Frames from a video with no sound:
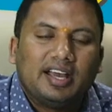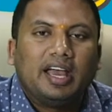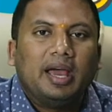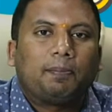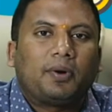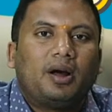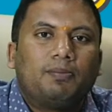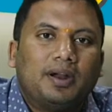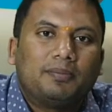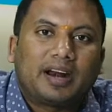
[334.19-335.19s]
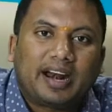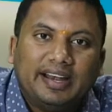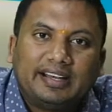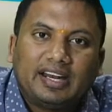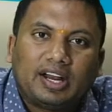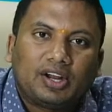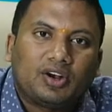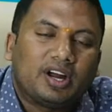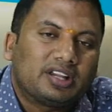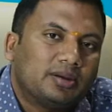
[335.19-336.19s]
a problem write an
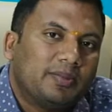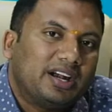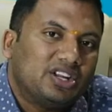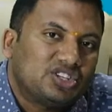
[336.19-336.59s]
algorithm and